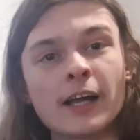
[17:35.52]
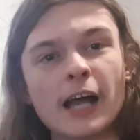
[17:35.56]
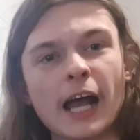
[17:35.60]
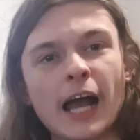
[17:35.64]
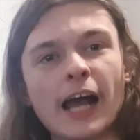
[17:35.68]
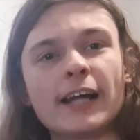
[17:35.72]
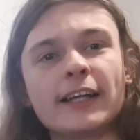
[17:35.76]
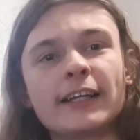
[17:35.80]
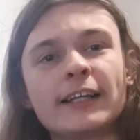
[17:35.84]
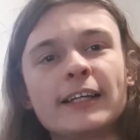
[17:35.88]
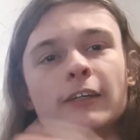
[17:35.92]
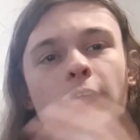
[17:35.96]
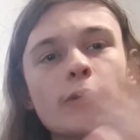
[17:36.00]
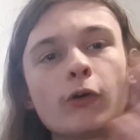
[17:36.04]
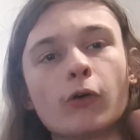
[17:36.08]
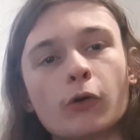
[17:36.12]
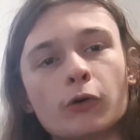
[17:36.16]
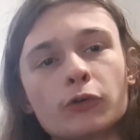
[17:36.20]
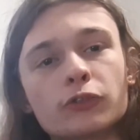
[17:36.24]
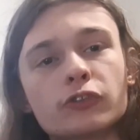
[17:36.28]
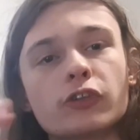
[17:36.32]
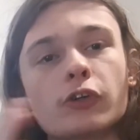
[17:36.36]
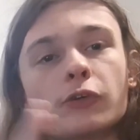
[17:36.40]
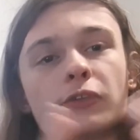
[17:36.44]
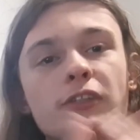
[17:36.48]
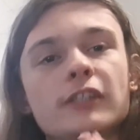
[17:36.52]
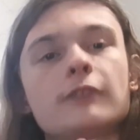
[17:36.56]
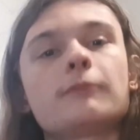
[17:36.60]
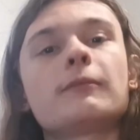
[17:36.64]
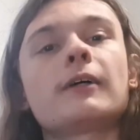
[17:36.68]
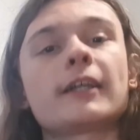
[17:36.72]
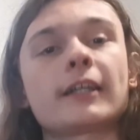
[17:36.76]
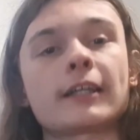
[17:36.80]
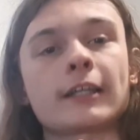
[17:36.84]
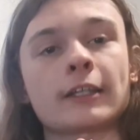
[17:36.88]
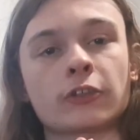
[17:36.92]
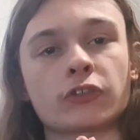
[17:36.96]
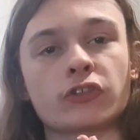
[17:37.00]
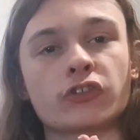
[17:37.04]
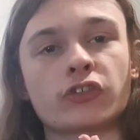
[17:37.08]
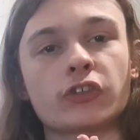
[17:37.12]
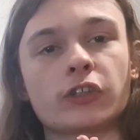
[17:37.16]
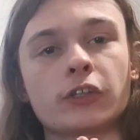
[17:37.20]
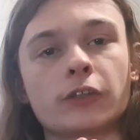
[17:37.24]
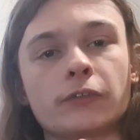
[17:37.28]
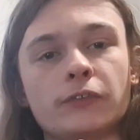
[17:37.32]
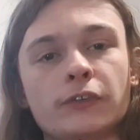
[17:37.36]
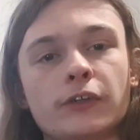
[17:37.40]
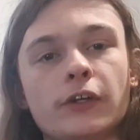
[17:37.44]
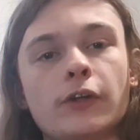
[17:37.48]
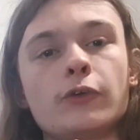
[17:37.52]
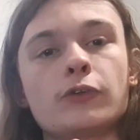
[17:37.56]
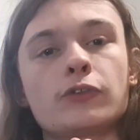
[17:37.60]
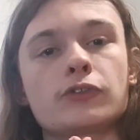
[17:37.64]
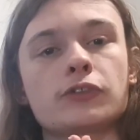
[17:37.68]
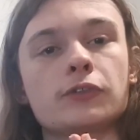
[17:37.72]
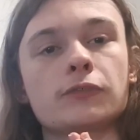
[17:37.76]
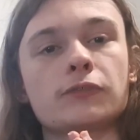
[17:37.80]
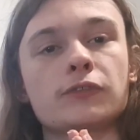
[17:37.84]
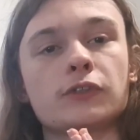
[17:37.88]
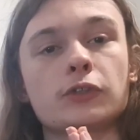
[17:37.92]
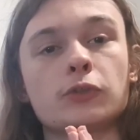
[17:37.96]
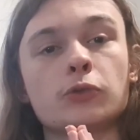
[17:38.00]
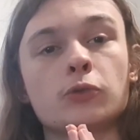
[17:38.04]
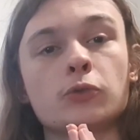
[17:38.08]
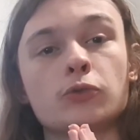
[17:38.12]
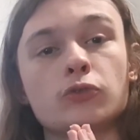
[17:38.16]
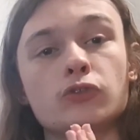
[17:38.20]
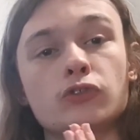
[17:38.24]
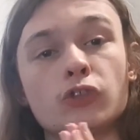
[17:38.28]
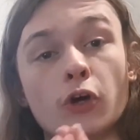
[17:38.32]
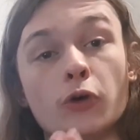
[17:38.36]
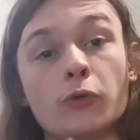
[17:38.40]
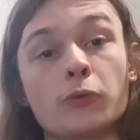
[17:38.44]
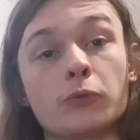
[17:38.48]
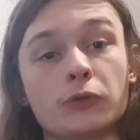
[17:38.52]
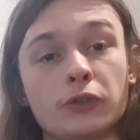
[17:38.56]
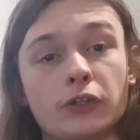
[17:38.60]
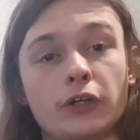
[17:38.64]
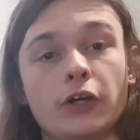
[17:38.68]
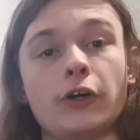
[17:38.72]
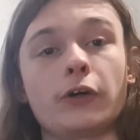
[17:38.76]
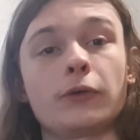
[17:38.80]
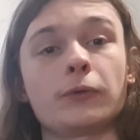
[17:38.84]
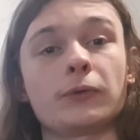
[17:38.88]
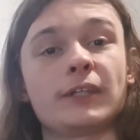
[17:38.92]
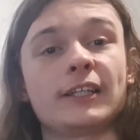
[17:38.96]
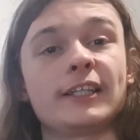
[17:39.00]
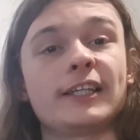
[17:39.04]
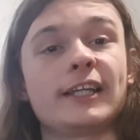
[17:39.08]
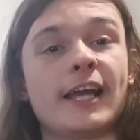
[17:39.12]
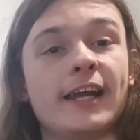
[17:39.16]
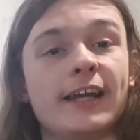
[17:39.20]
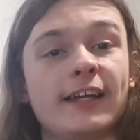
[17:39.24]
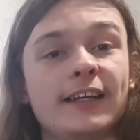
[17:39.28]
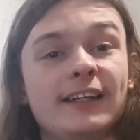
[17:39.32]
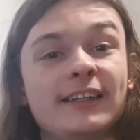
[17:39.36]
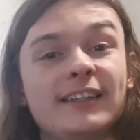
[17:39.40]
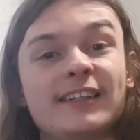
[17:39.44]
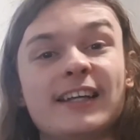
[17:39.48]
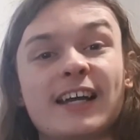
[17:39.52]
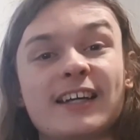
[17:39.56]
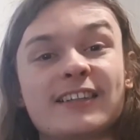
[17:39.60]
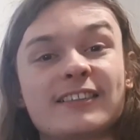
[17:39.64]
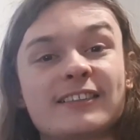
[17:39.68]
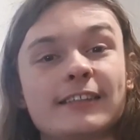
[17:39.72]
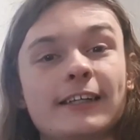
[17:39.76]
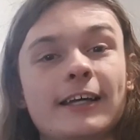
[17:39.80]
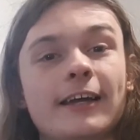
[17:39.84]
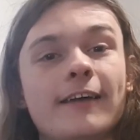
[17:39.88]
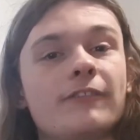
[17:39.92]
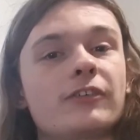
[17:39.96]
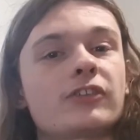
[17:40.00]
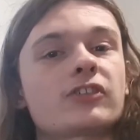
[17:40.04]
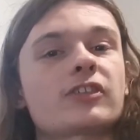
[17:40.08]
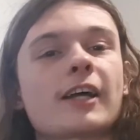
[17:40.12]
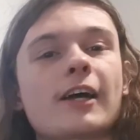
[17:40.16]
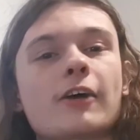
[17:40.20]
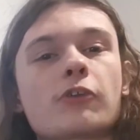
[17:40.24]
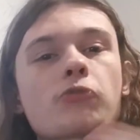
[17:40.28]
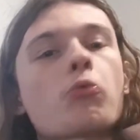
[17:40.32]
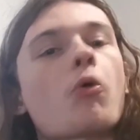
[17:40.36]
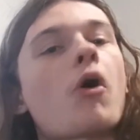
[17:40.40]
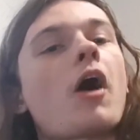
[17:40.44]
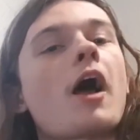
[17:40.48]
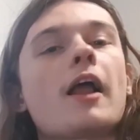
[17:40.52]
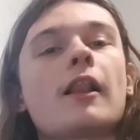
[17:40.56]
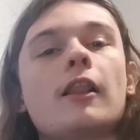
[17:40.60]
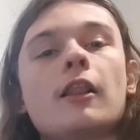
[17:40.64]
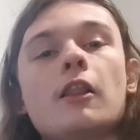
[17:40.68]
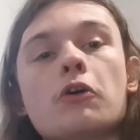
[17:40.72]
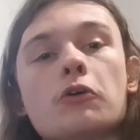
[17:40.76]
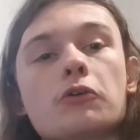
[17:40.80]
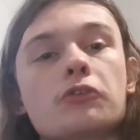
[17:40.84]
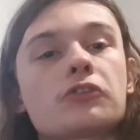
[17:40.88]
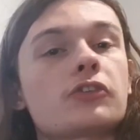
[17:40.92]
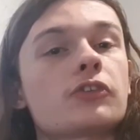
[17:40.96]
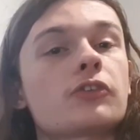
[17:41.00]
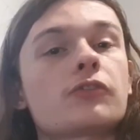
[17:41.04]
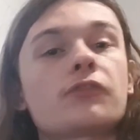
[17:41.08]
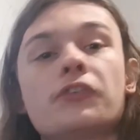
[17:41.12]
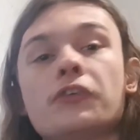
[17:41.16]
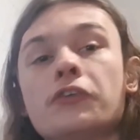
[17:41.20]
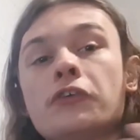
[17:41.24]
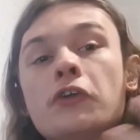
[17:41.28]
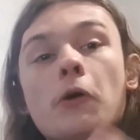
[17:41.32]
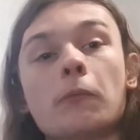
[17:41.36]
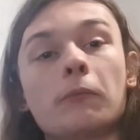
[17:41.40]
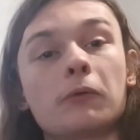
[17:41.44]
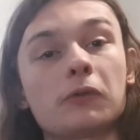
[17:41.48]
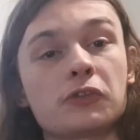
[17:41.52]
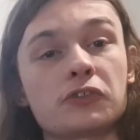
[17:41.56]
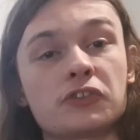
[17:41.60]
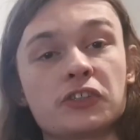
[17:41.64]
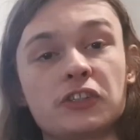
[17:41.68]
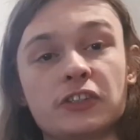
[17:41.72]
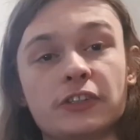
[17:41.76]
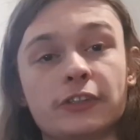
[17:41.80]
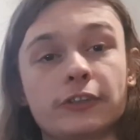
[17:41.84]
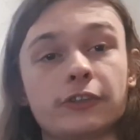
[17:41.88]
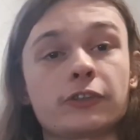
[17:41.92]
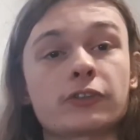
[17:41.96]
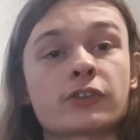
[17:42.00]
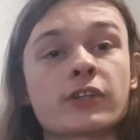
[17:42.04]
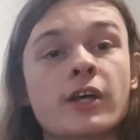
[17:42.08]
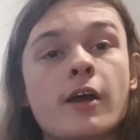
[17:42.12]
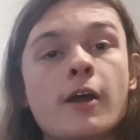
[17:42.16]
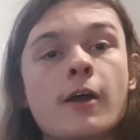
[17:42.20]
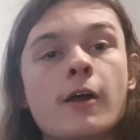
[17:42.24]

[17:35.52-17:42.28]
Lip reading: and he also did my intro. For those of you who don't know, he edited that together, so that's why it looks as phenomenal as it does.